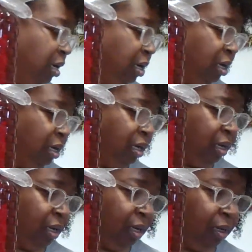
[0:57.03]

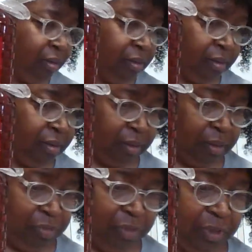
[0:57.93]
uh, it's
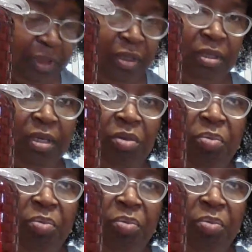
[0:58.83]
in one of these other